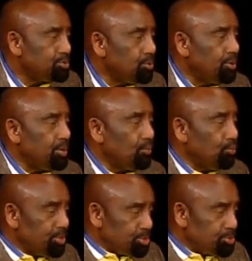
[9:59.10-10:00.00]
So if
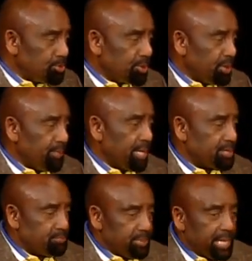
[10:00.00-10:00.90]
we stood up
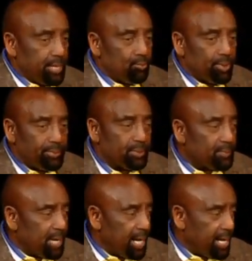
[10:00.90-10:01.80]
as men and women
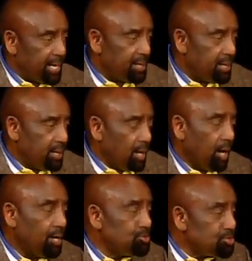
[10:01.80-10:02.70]
of God,
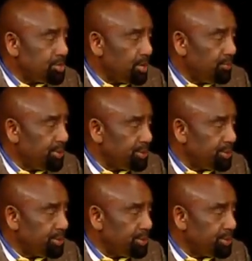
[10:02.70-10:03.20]
are you saying